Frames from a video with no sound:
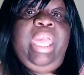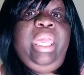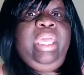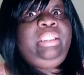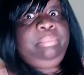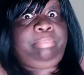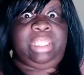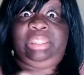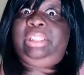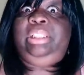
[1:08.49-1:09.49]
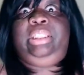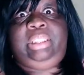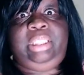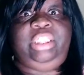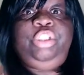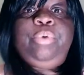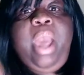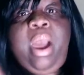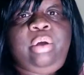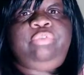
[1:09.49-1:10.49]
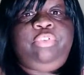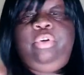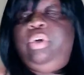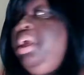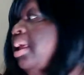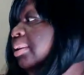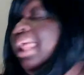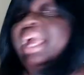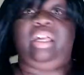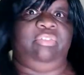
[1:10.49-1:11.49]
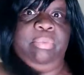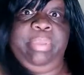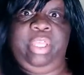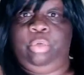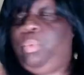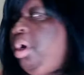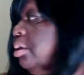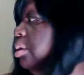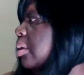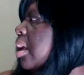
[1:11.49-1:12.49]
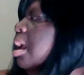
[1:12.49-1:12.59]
and basically clean you out, for lack of a better word.